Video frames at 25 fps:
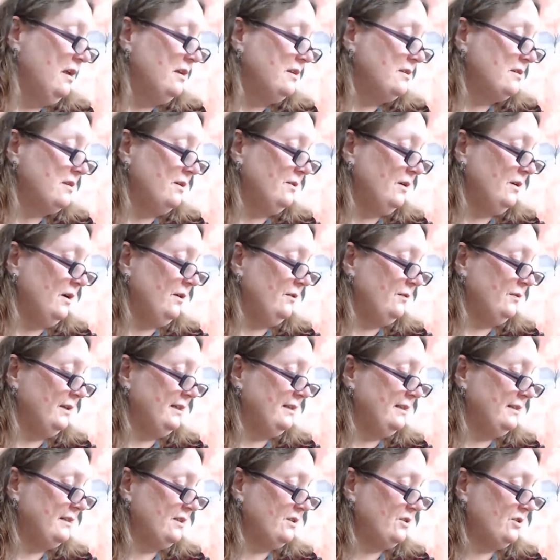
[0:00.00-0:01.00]
So
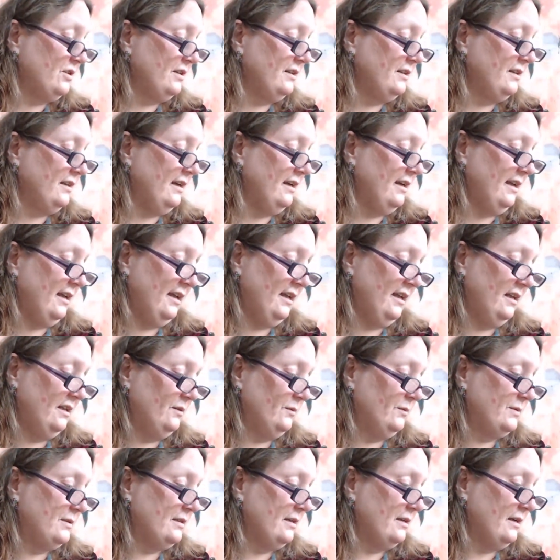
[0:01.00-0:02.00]
hopefully to show that
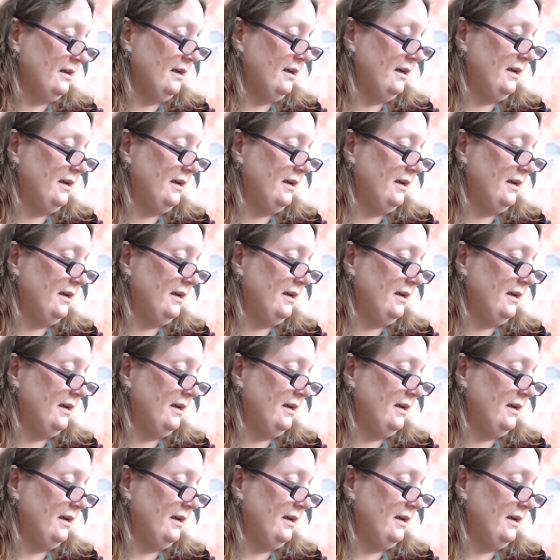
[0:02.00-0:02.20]
helped.